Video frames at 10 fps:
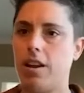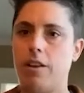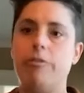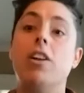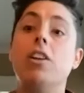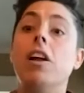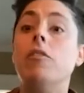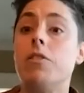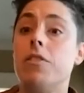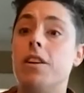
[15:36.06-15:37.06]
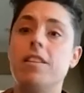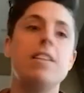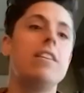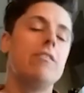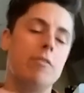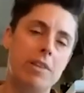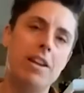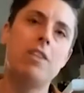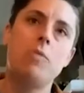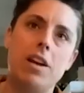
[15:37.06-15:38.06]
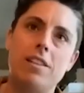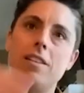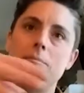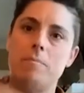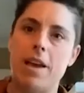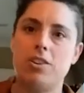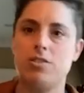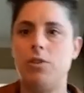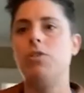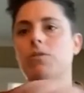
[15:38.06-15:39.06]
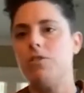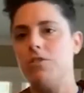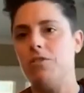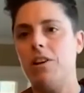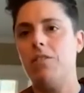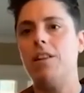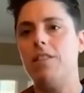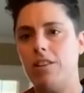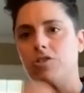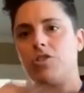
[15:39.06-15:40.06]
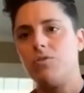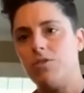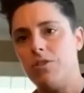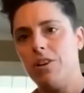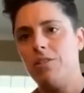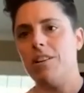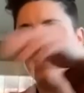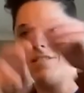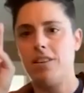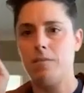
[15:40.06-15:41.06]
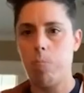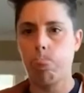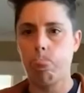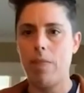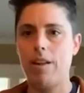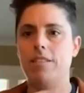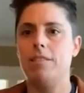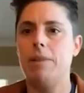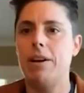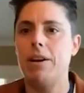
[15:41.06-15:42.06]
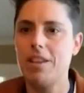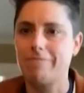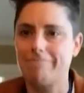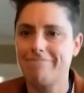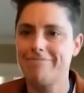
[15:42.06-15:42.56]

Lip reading: And I fell in love with it. From there, went and managed Fold and Raduno, and then just Raduno, and then said, and did my own thing.